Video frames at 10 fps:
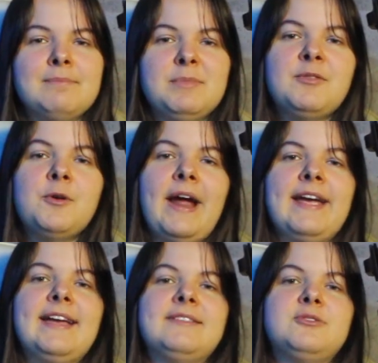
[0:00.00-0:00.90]
Before
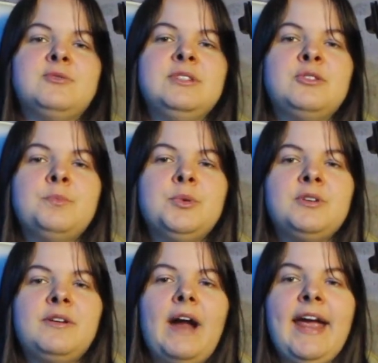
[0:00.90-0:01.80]
I get to the
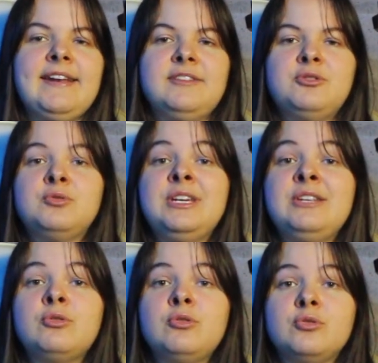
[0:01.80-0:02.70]
computer, I need to
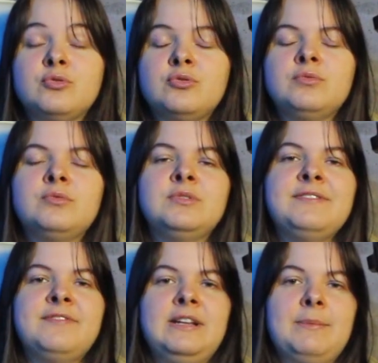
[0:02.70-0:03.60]
introduce you to the
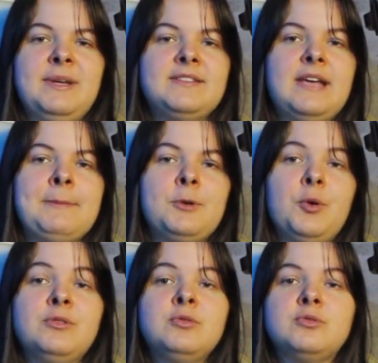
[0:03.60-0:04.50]
filaments I'm
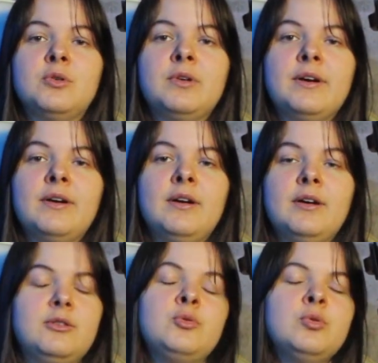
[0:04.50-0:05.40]
going
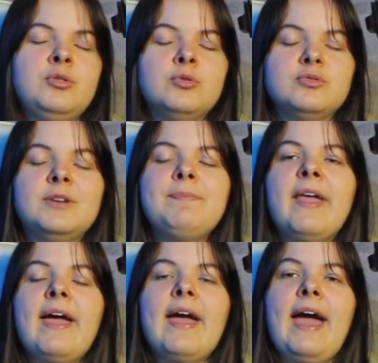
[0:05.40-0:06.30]
to use
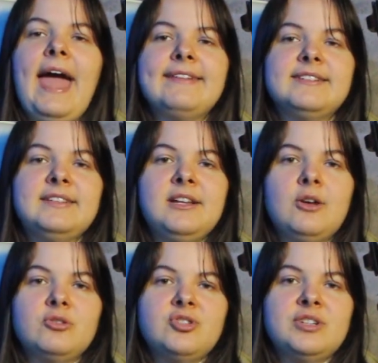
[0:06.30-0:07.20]
and the
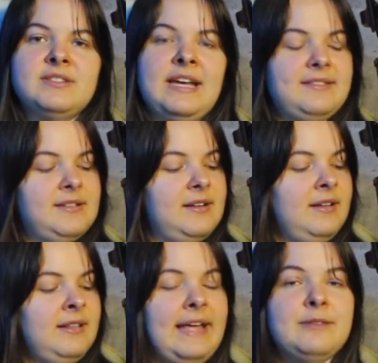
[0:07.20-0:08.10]
logic that
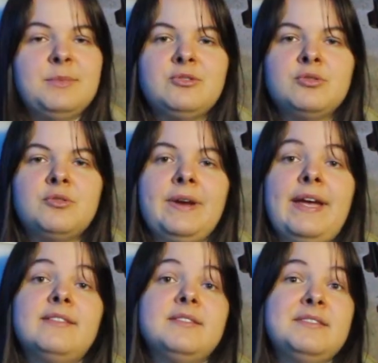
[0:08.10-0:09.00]
led me to
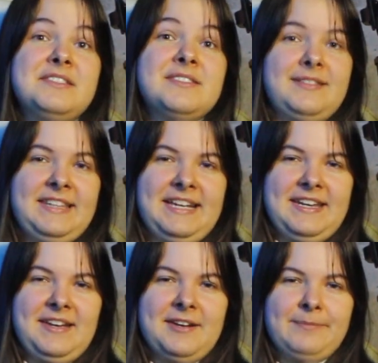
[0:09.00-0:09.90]
create this
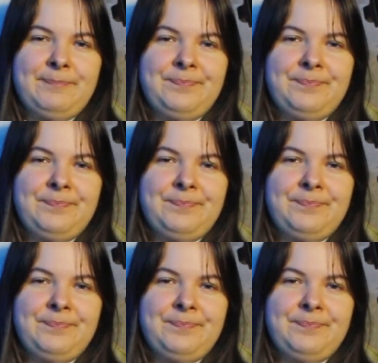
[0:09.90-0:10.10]
technique.